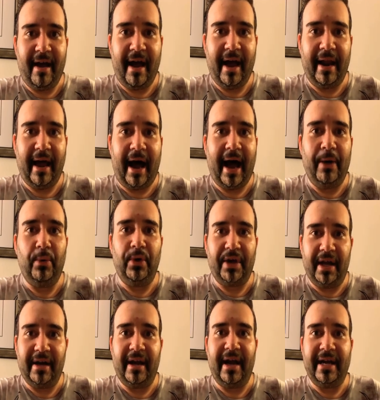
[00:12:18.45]
And I will
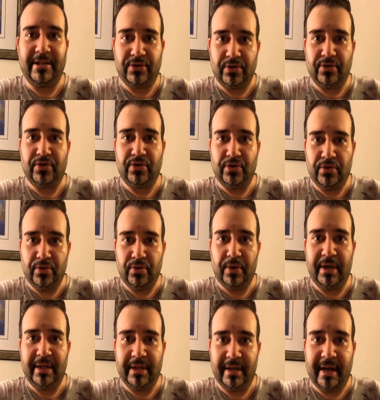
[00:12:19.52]
get an answer to you
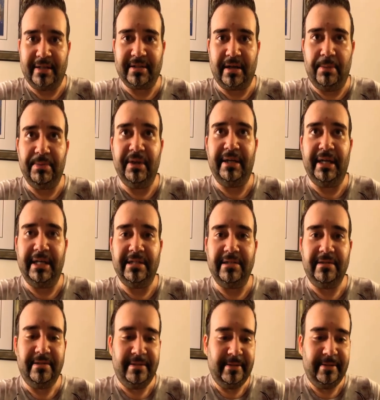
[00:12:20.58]
in the next couple of days.